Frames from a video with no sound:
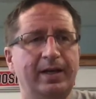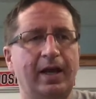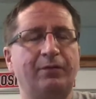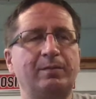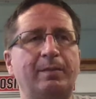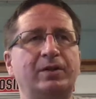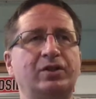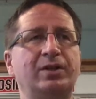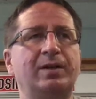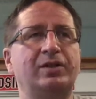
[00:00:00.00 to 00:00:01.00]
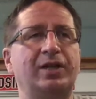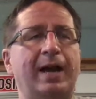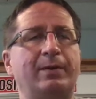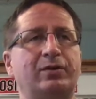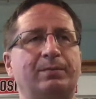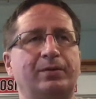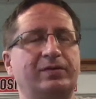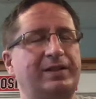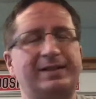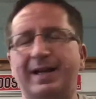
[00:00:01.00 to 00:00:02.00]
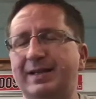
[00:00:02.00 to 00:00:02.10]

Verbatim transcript: Now, if you remember ge geometry proofs, it's not.